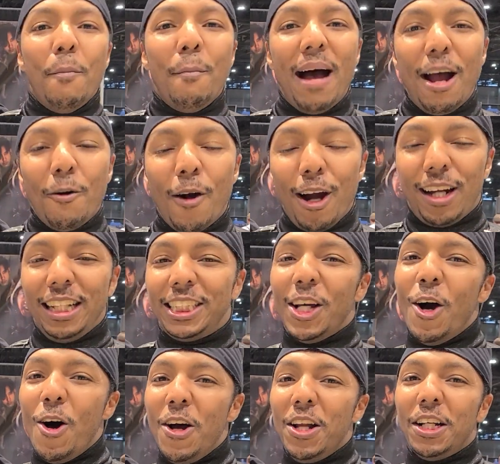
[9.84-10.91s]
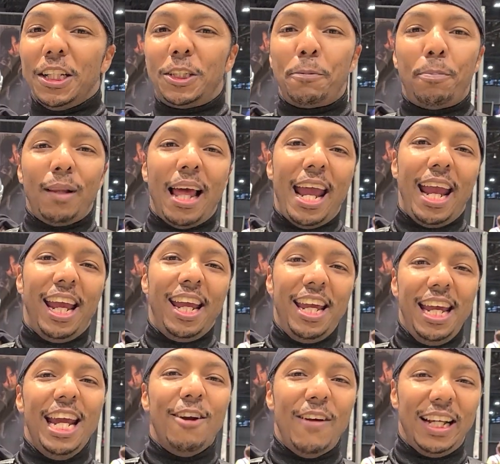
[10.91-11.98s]
my work is on display
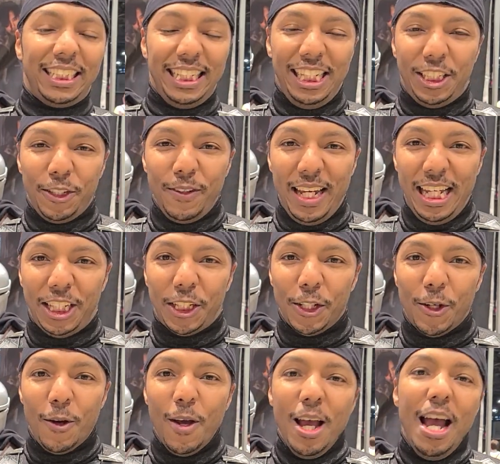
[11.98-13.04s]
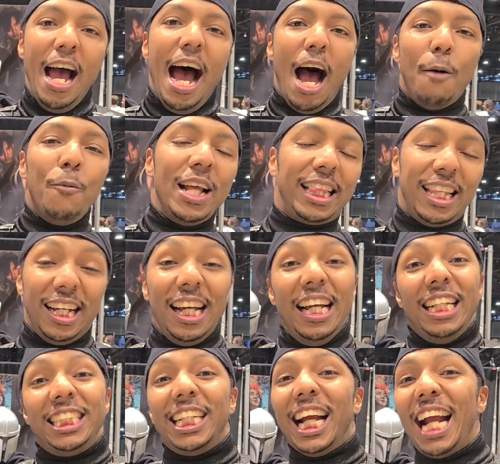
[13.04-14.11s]
here at C2E2. I'm with the
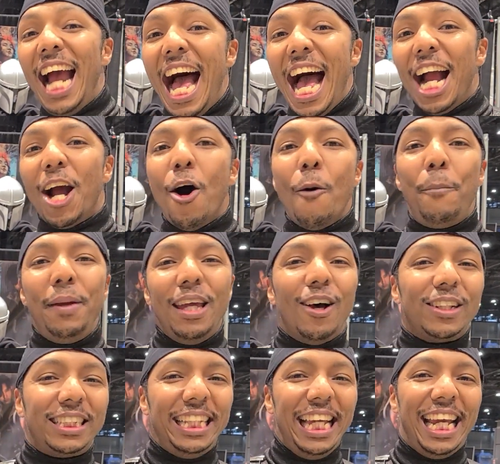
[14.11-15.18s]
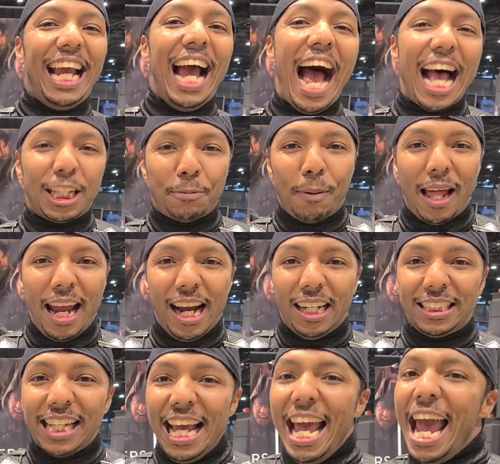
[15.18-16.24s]
Chicago POC
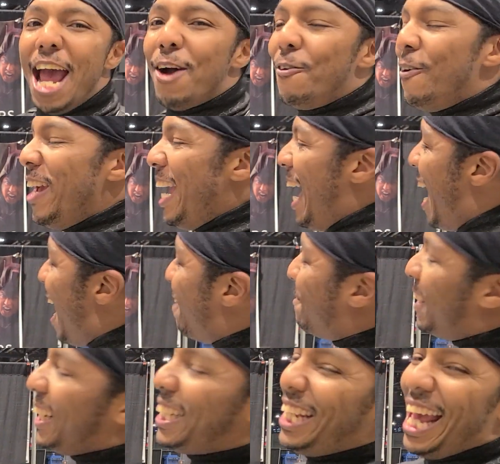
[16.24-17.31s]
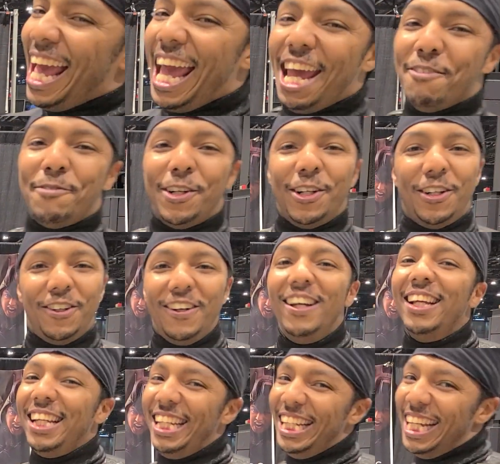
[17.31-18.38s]
cosplayers, and we have a table.
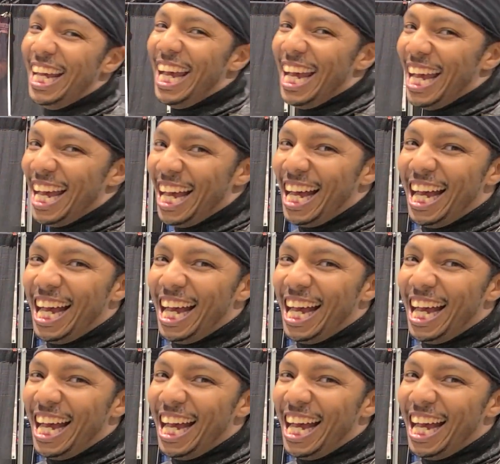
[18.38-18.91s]
Yeah.